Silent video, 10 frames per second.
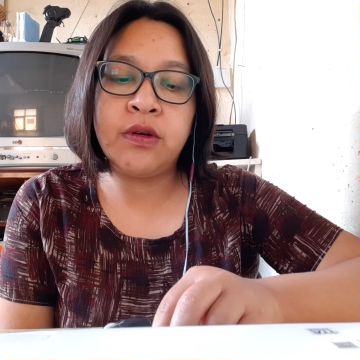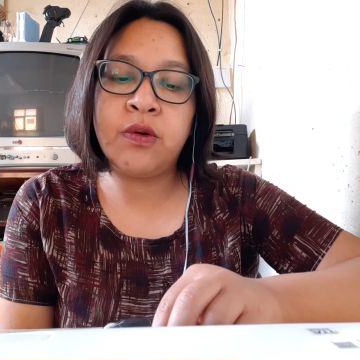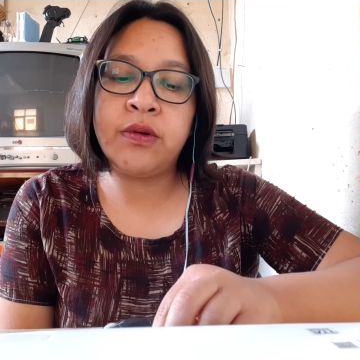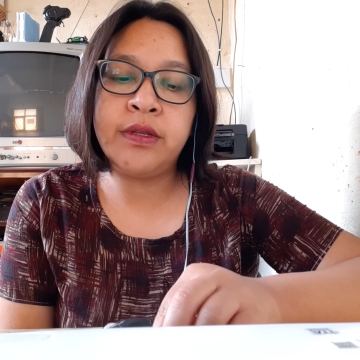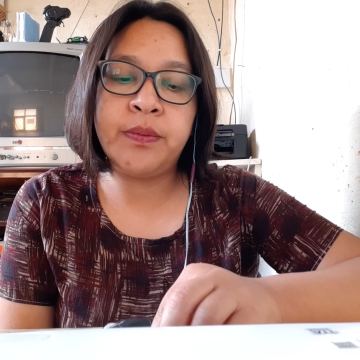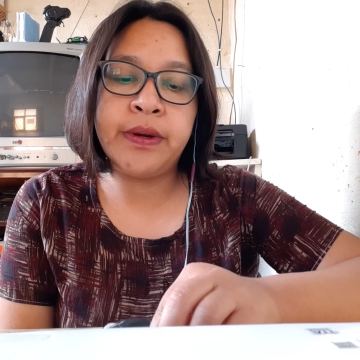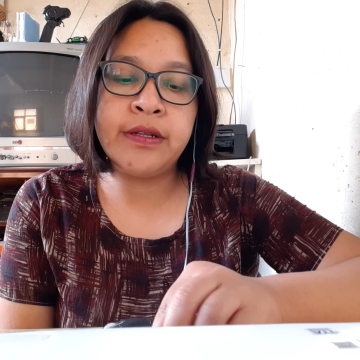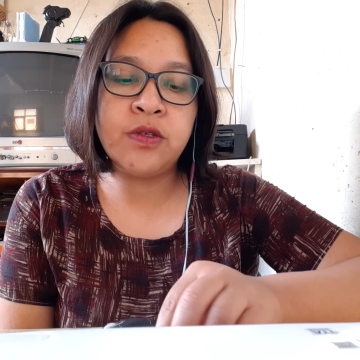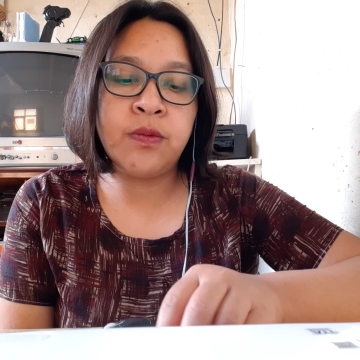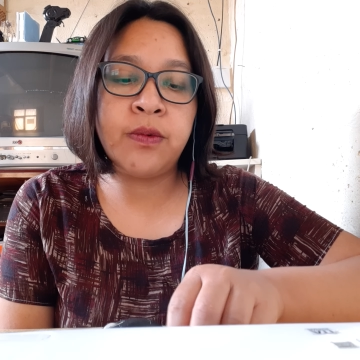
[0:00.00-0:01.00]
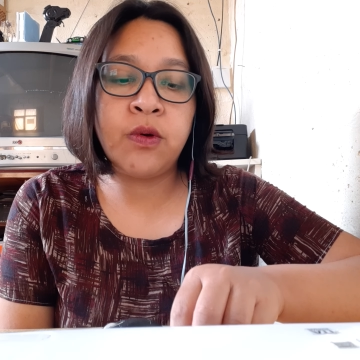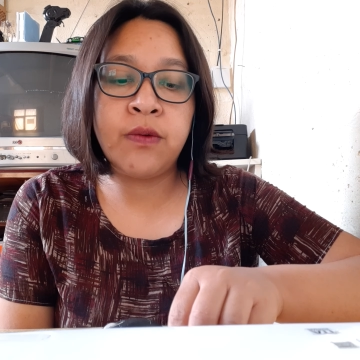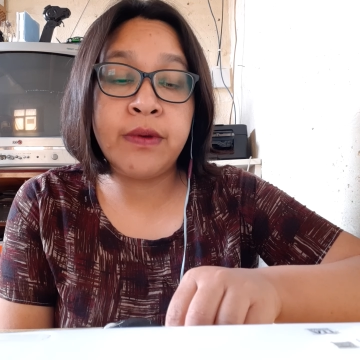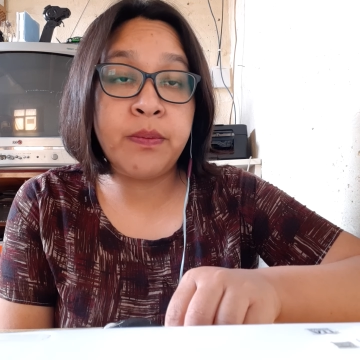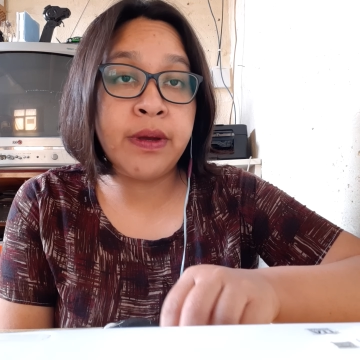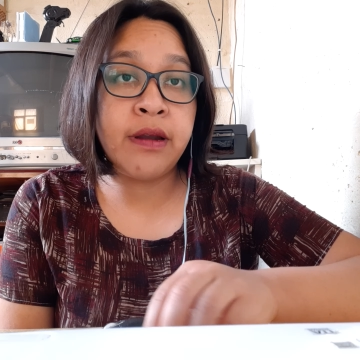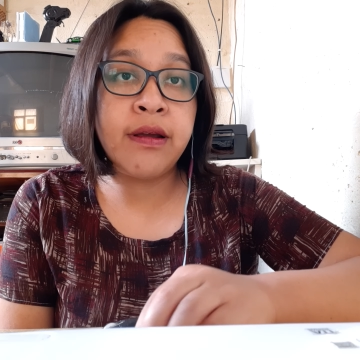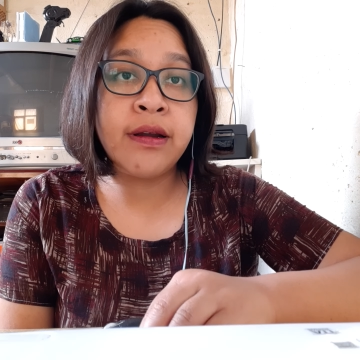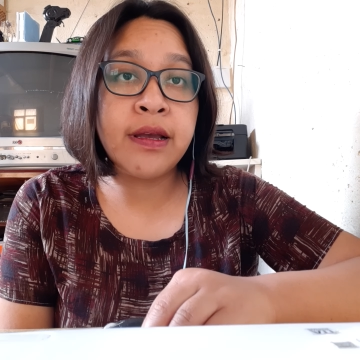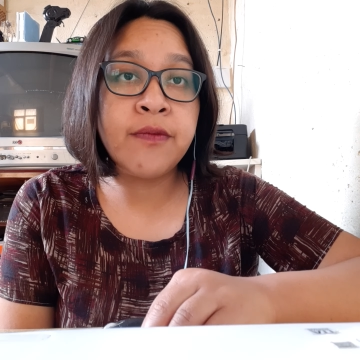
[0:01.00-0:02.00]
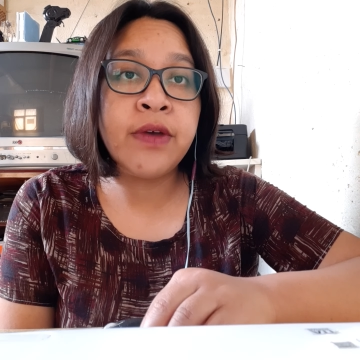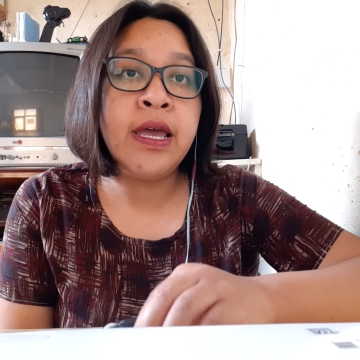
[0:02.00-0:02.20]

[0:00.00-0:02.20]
all the parts of a paragraph